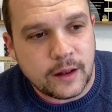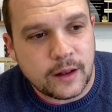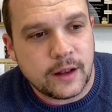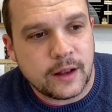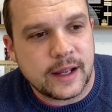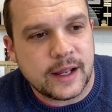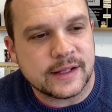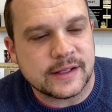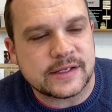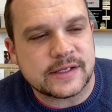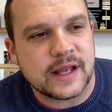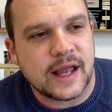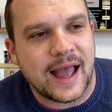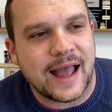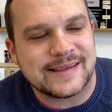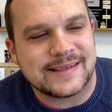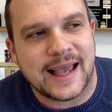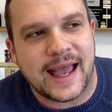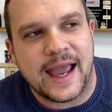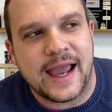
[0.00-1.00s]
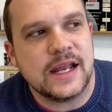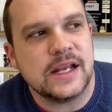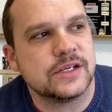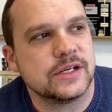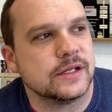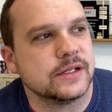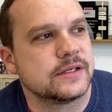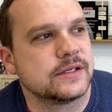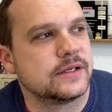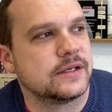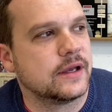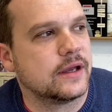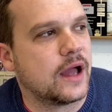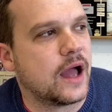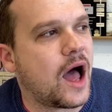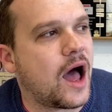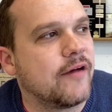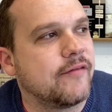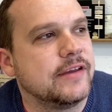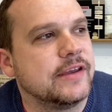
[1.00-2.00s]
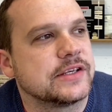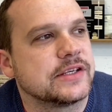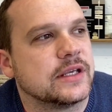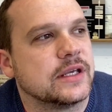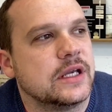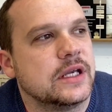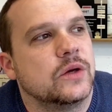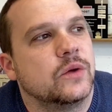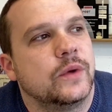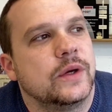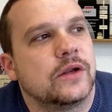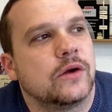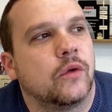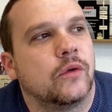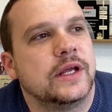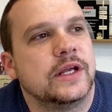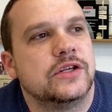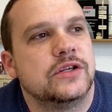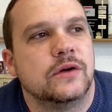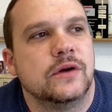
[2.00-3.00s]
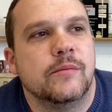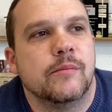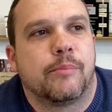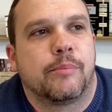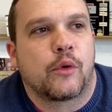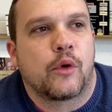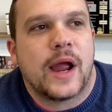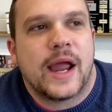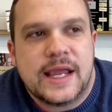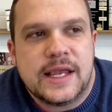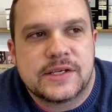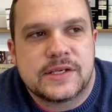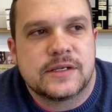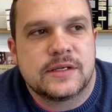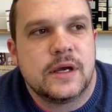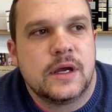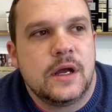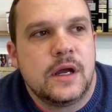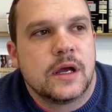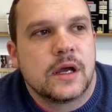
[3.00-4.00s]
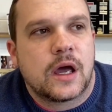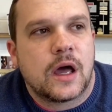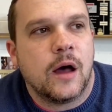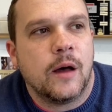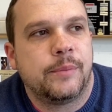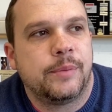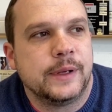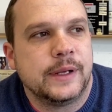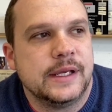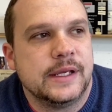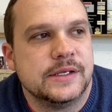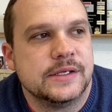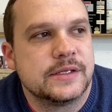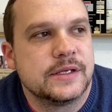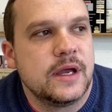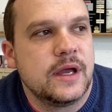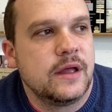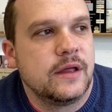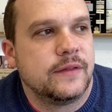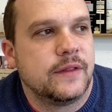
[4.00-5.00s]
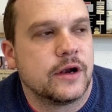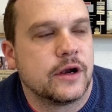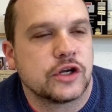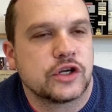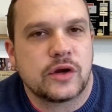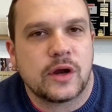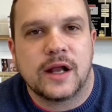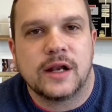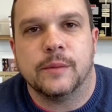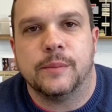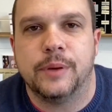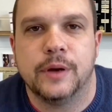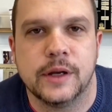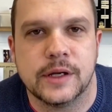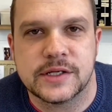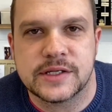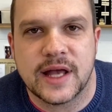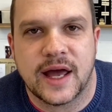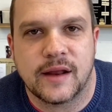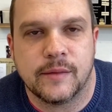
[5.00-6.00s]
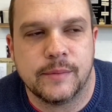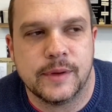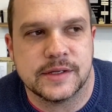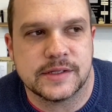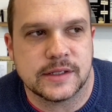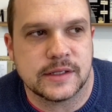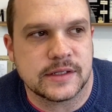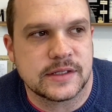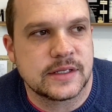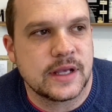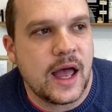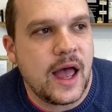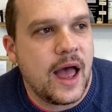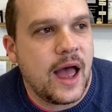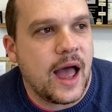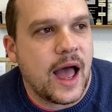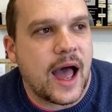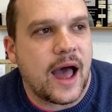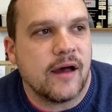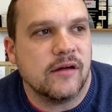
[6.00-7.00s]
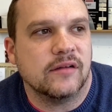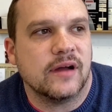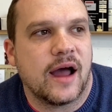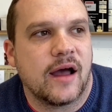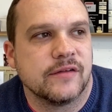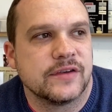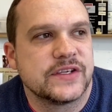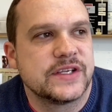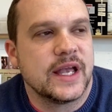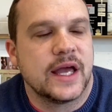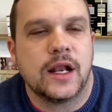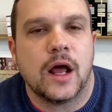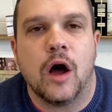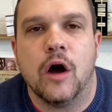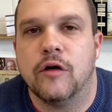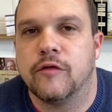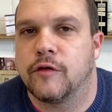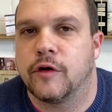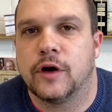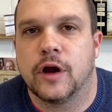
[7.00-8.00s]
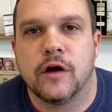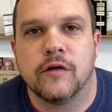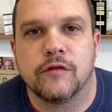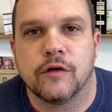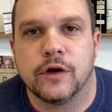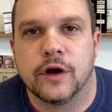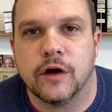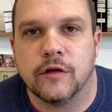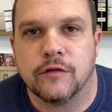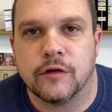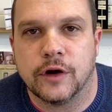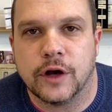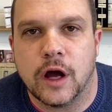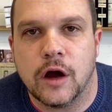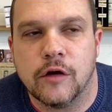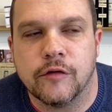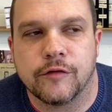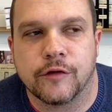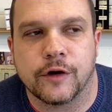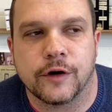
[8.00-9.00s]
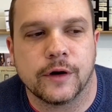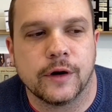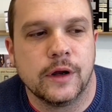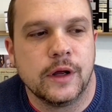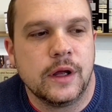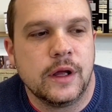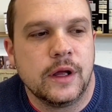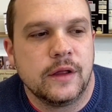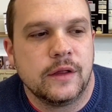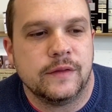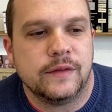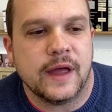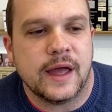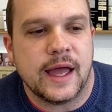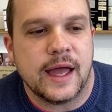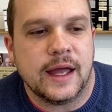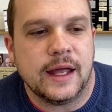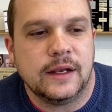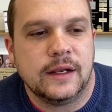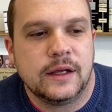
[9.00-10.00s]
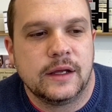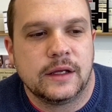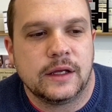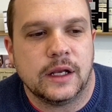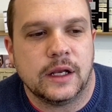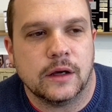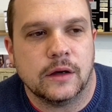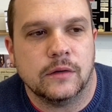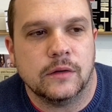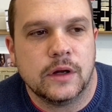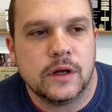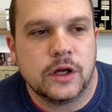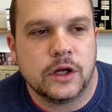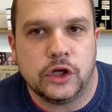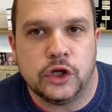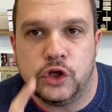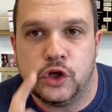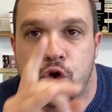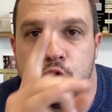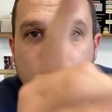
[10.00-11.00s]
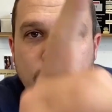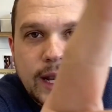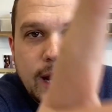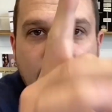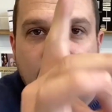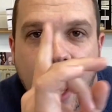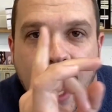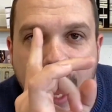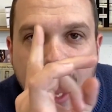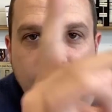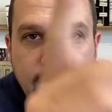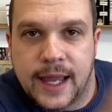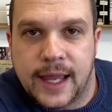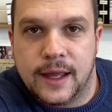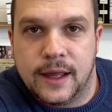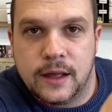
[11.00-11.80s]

as agents, obviously, we don't need to embrace companies that are trying to put us out of business. I've said over and over and over and over that, you and I,